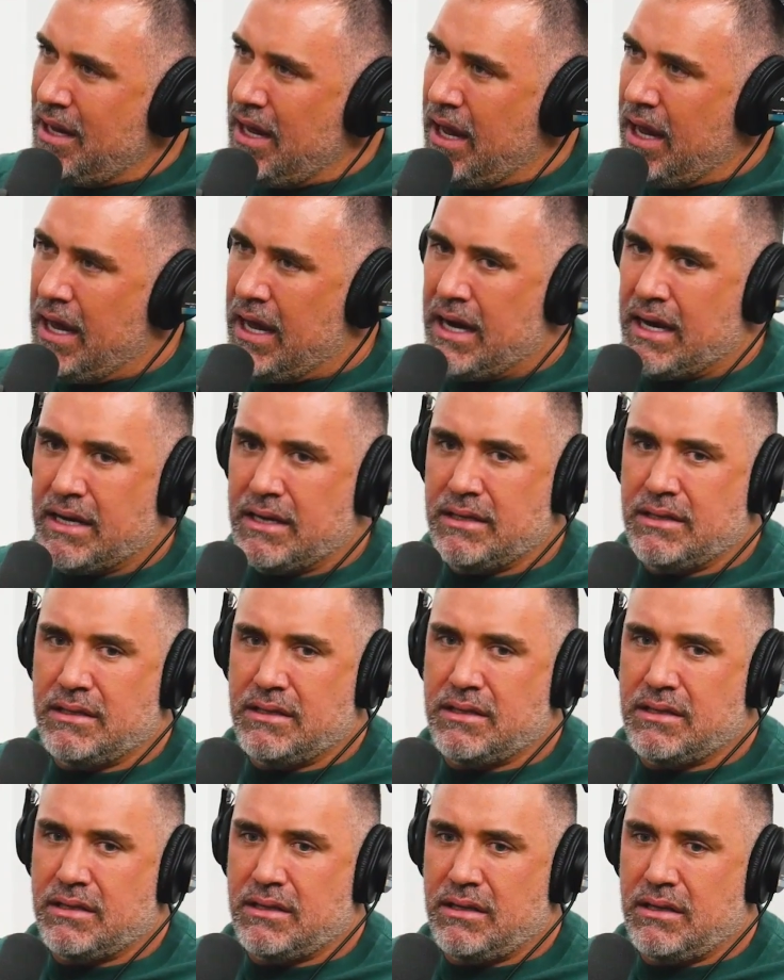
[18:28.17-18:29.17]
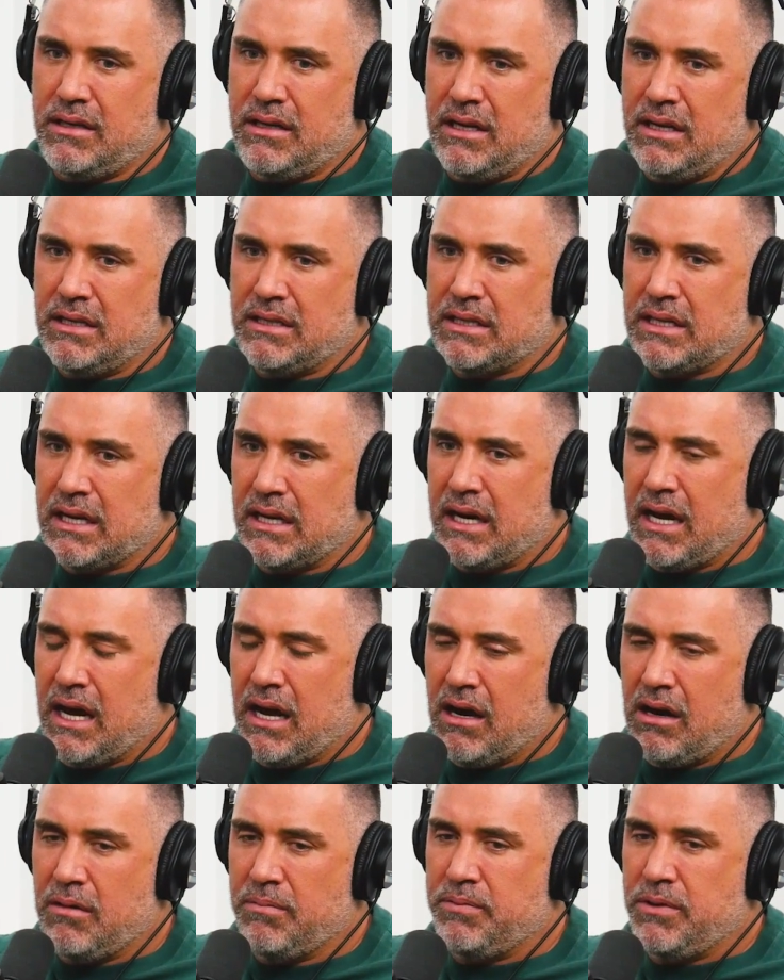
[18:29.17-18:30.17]
and is going to
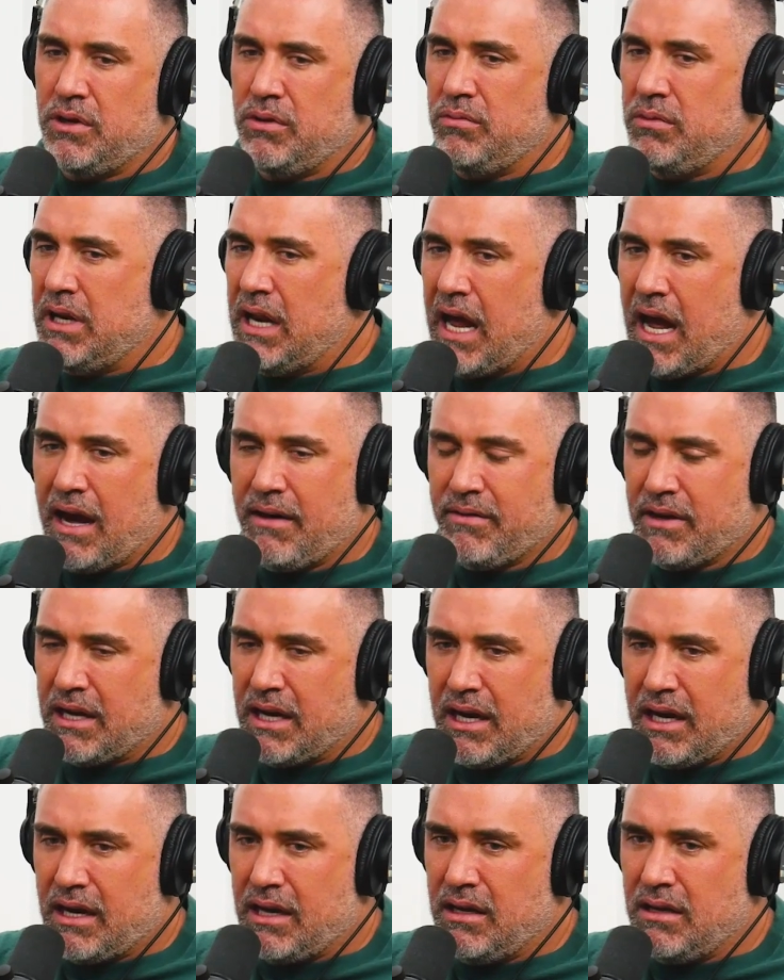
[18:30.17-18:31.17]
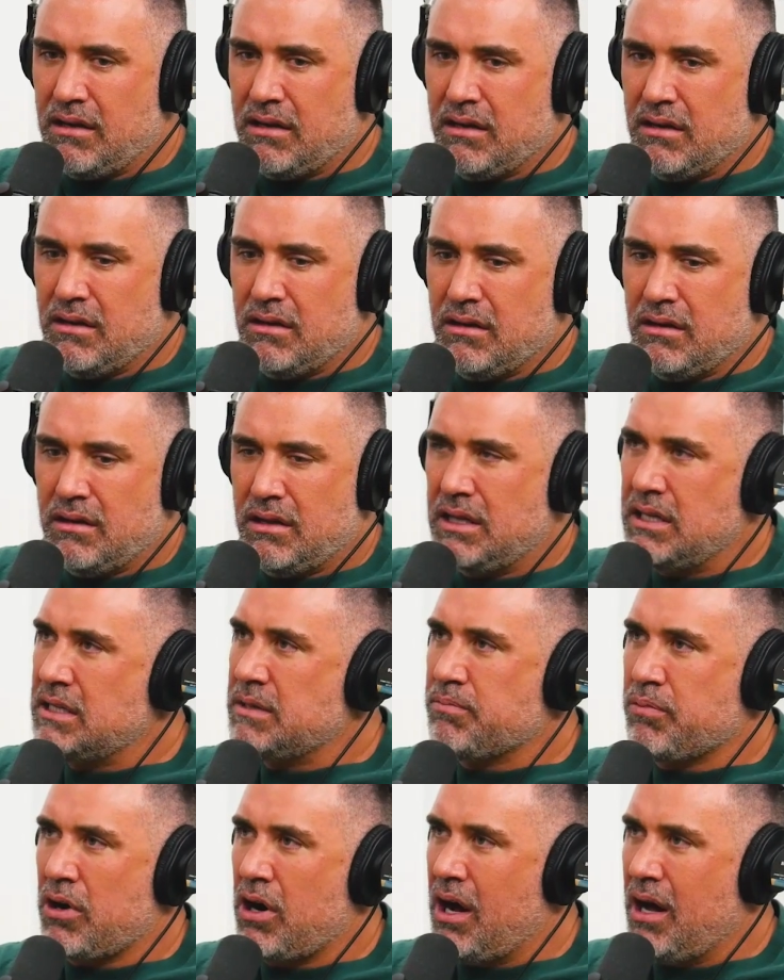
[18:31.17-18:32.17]
help you navigate this
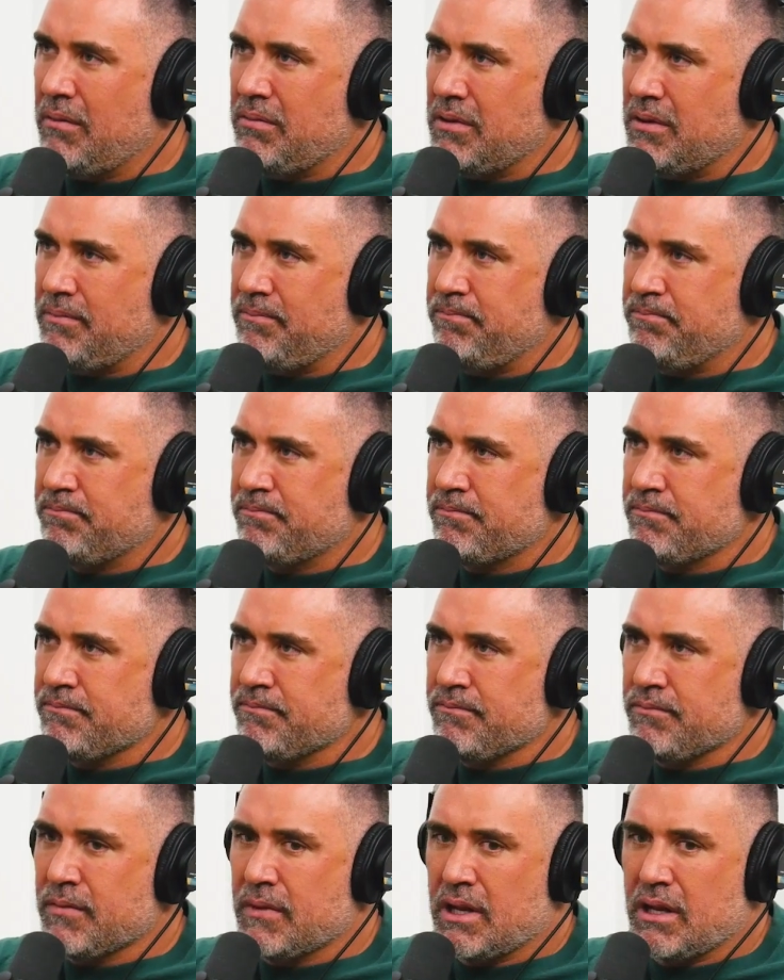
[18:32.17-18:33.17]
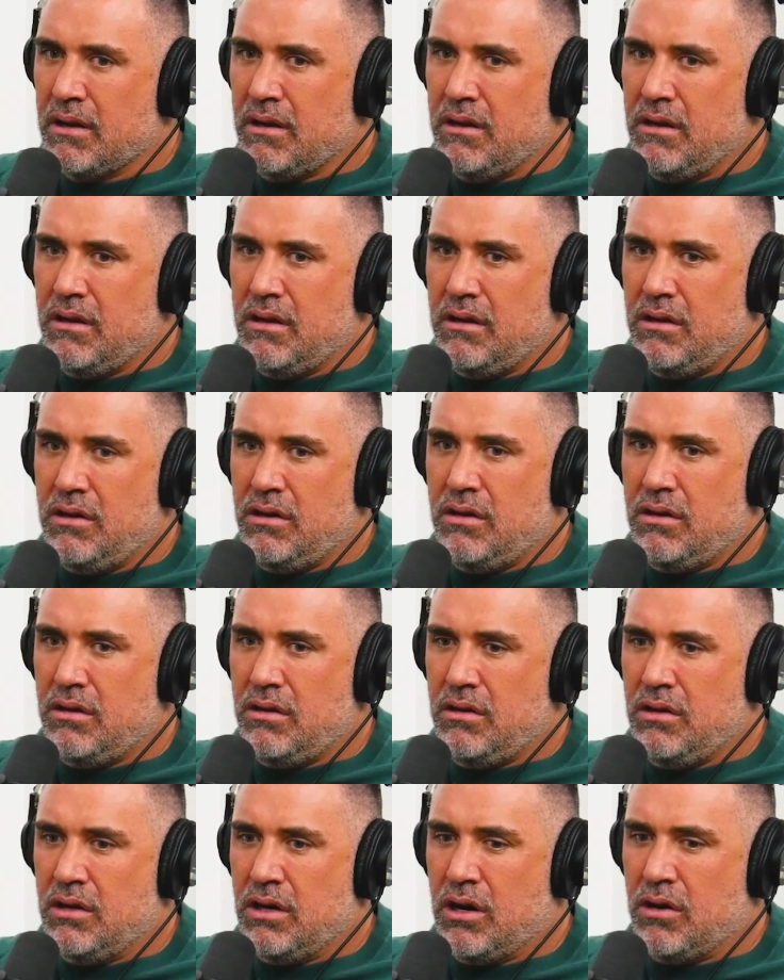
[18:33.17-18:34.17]
problem. You,
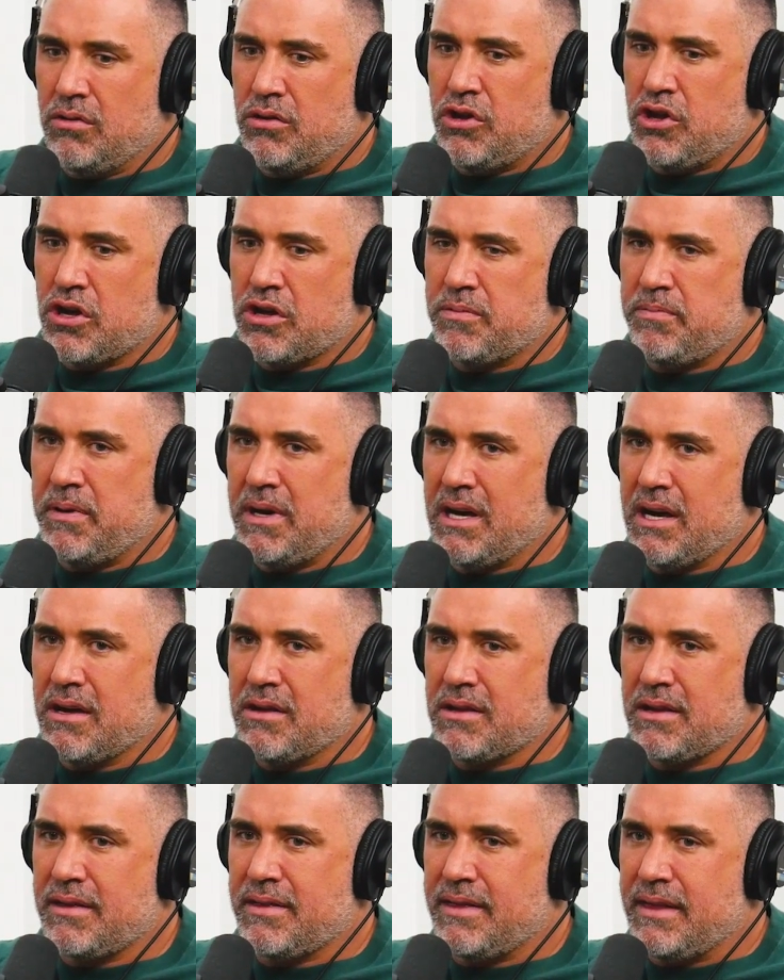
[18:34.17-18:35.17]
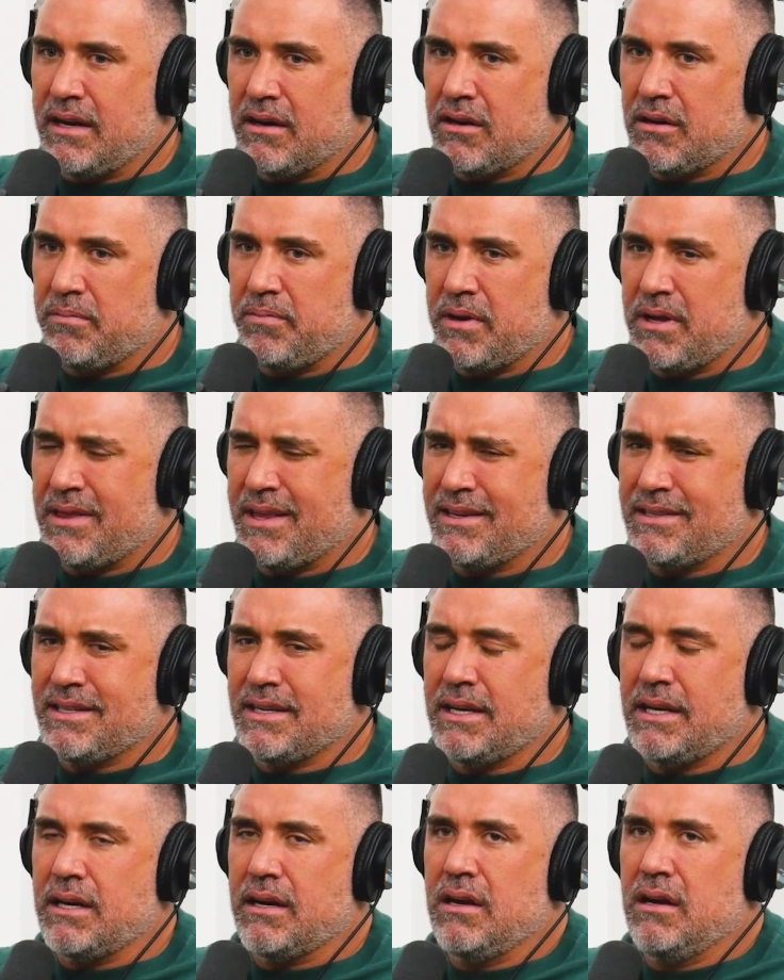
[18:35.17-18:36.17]
you know, just because a therapist, that's
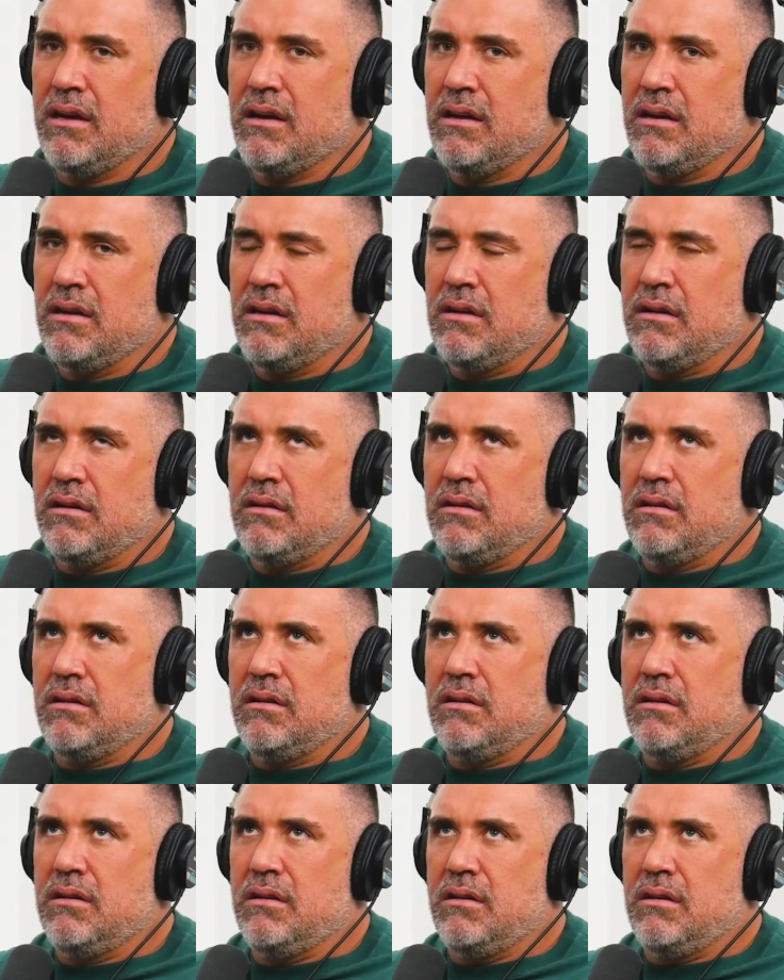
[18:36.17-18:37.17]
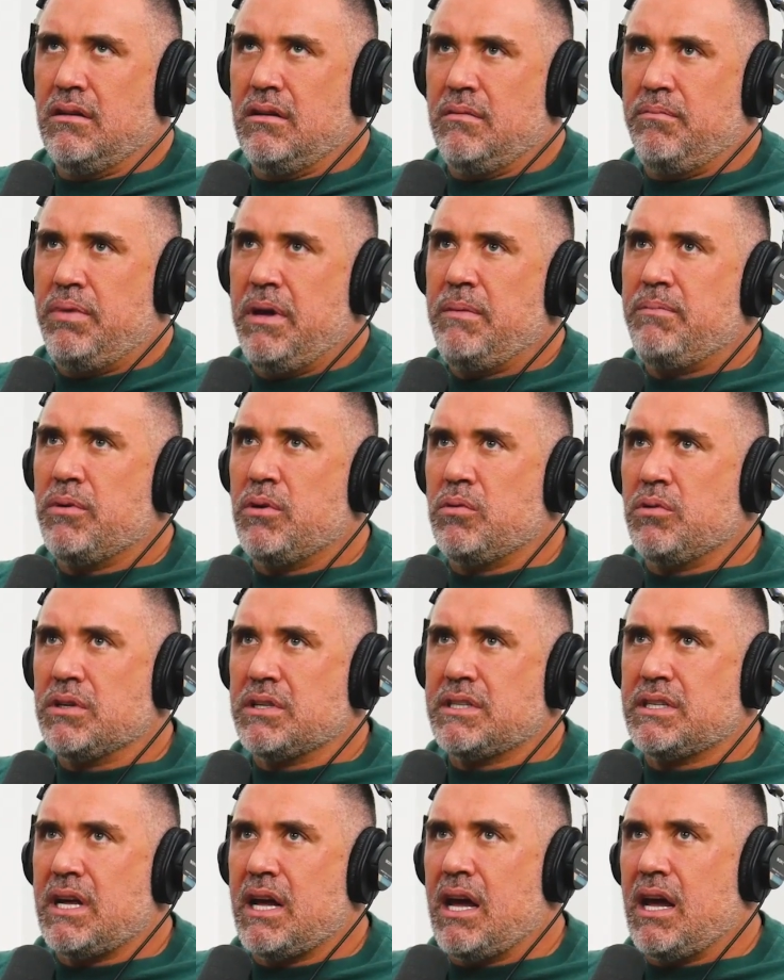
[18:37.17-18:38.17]
like, people will
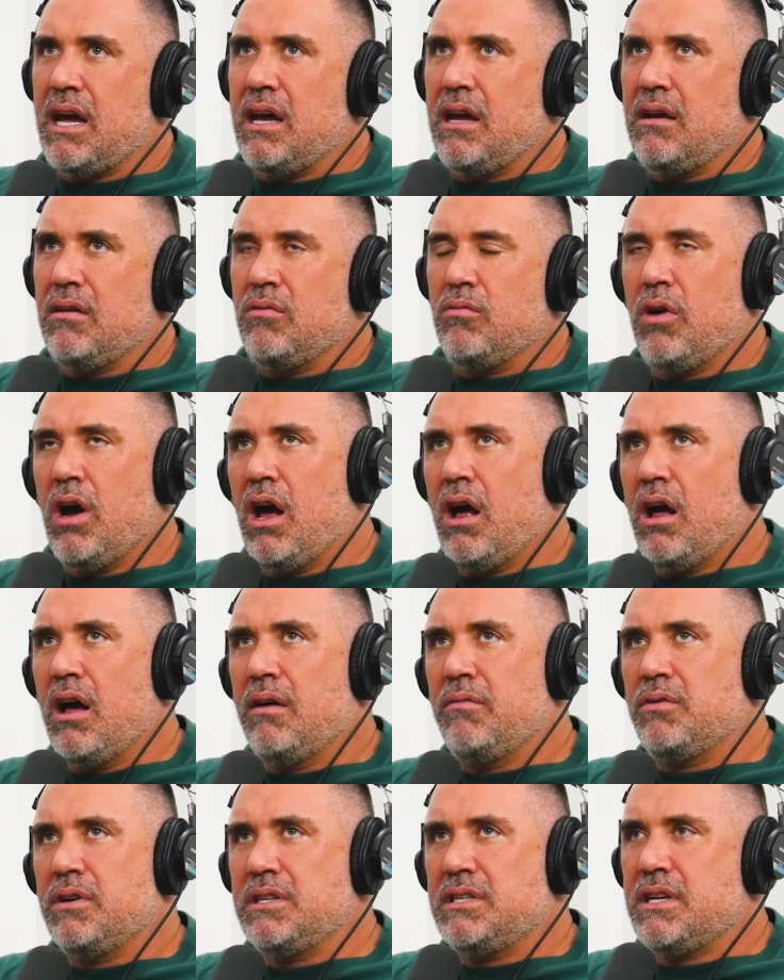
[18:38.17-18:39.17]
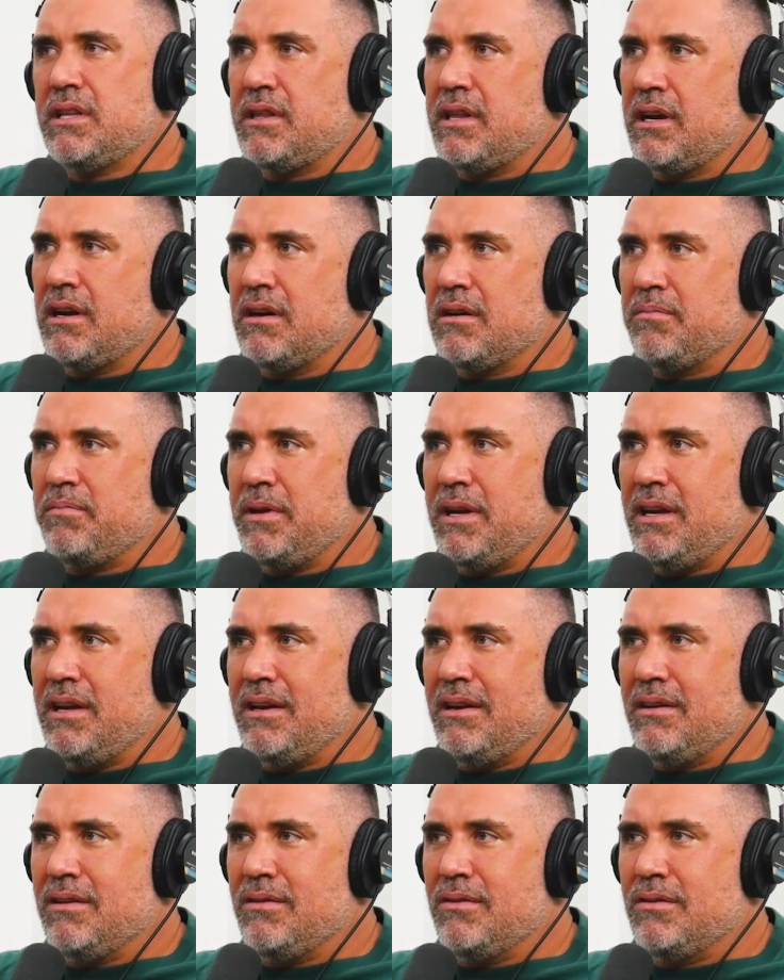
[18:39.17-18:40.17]
say, well, I went to
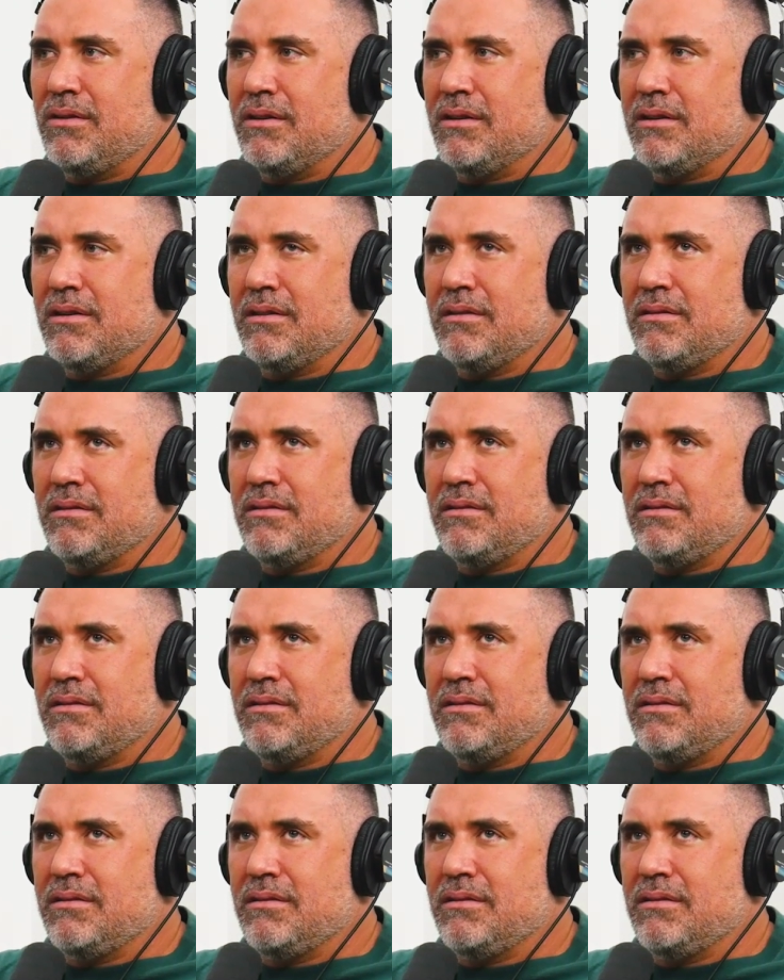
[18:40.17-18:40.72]
therapy, or,